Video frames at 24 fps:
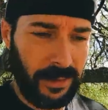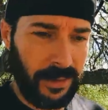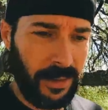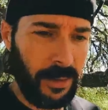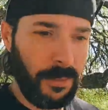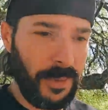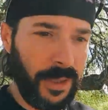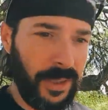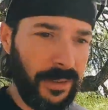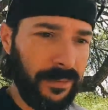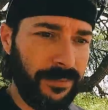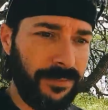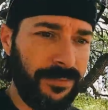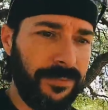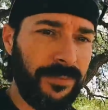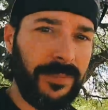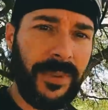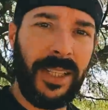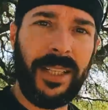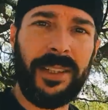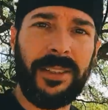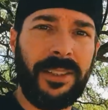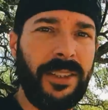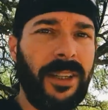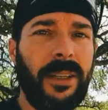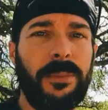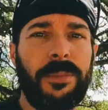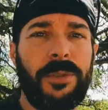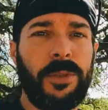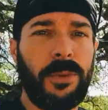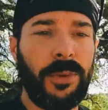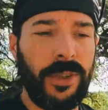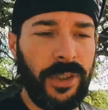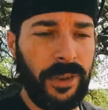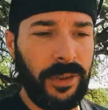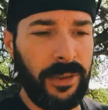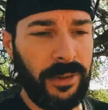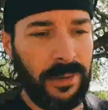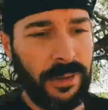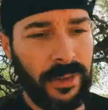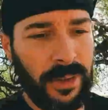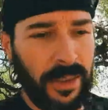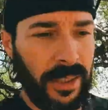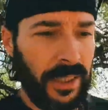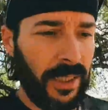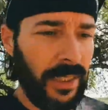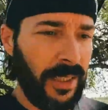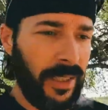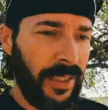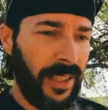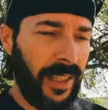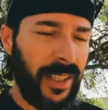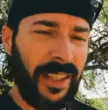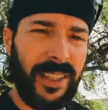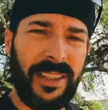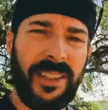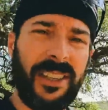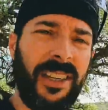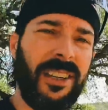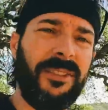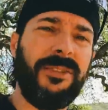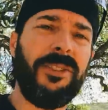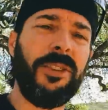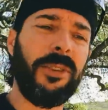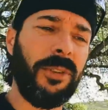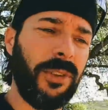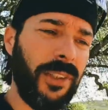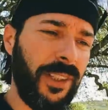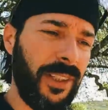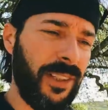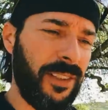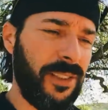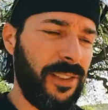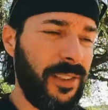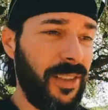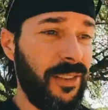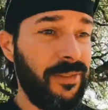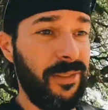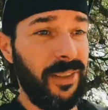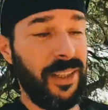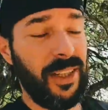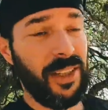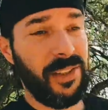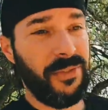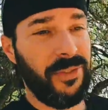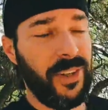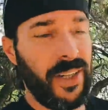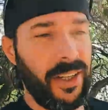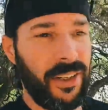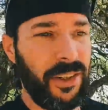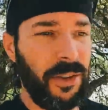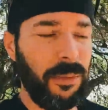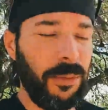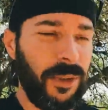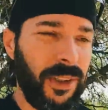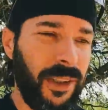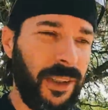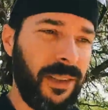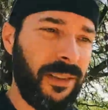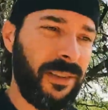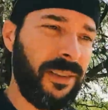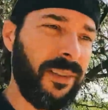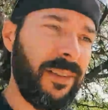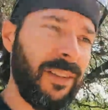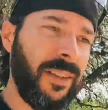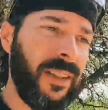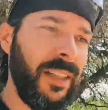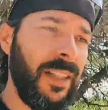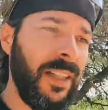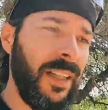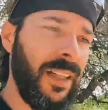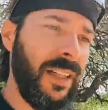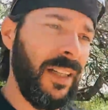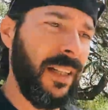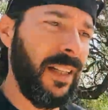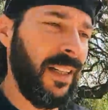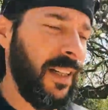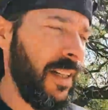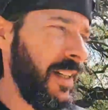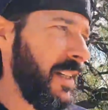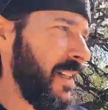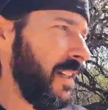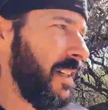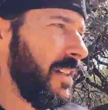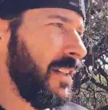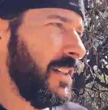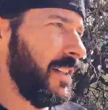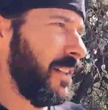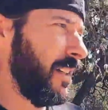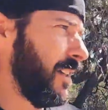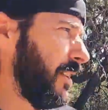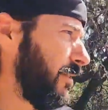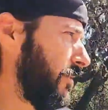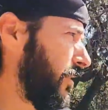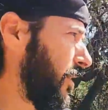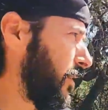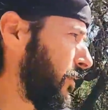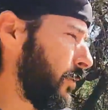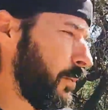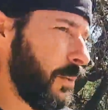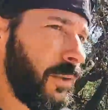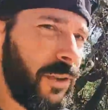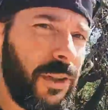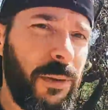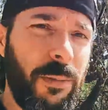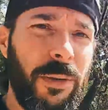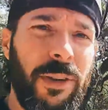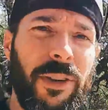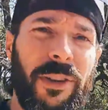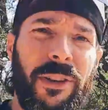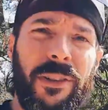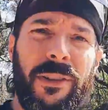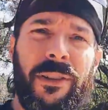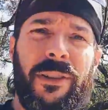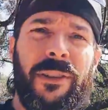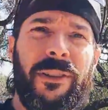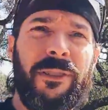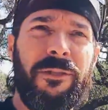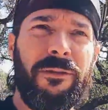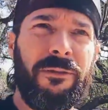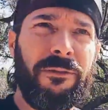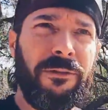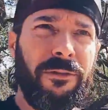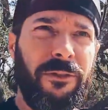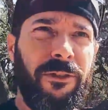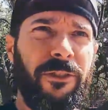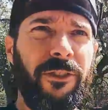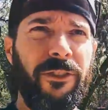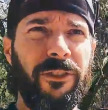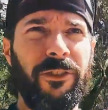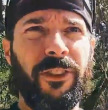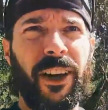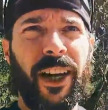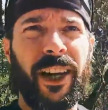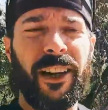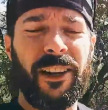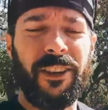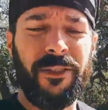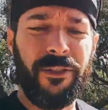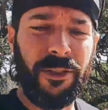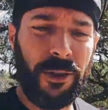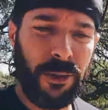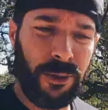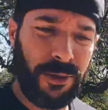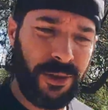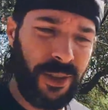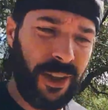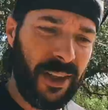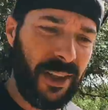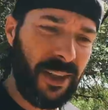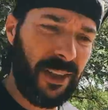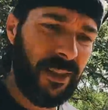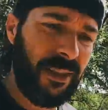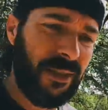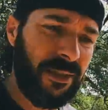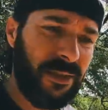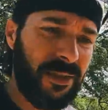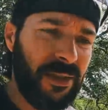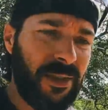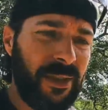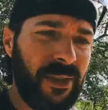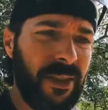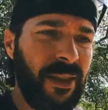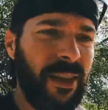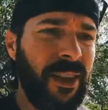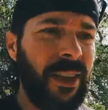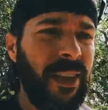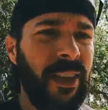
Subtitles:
I mean, it dumps oil. I think it's got fuel leaks. Definitely has vacuum leaks. And I've never really been a fan of those things.